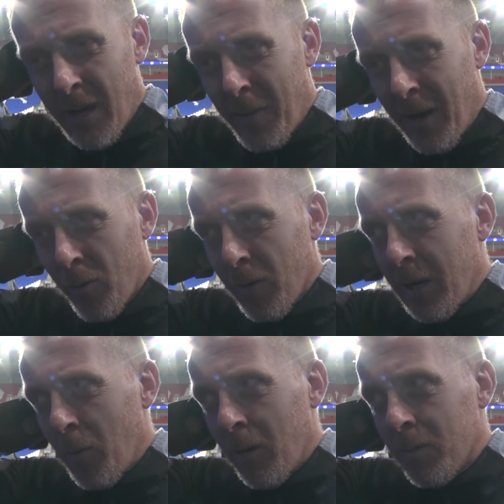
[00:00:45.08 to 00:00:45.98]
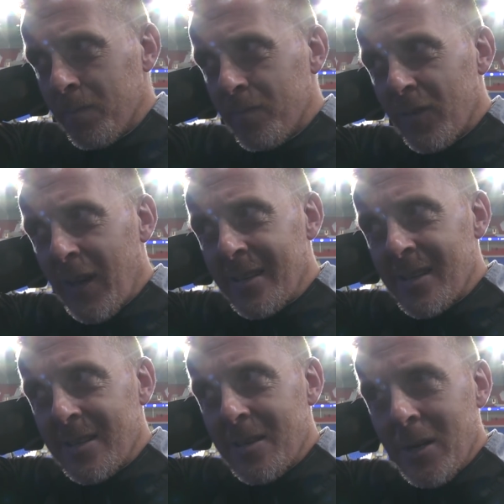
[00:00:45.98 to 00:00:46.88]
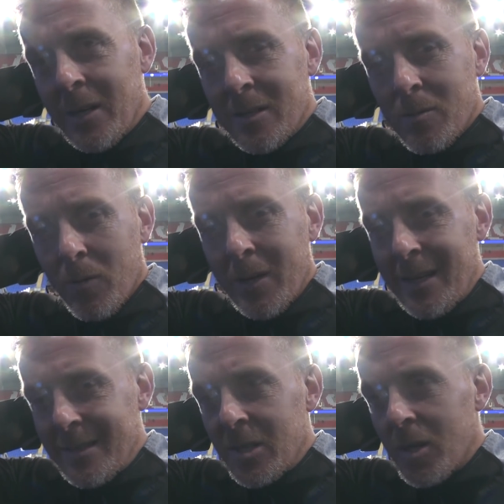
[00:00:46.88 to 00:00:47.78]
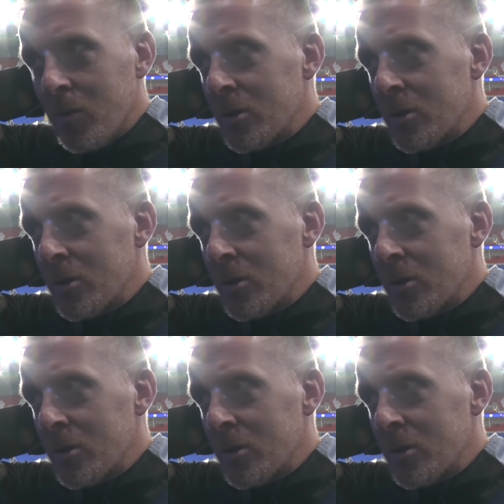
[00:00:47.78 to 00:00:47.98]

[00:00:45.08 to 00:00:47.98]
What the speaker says: that battle really well for that 60 minutes. What we needed to do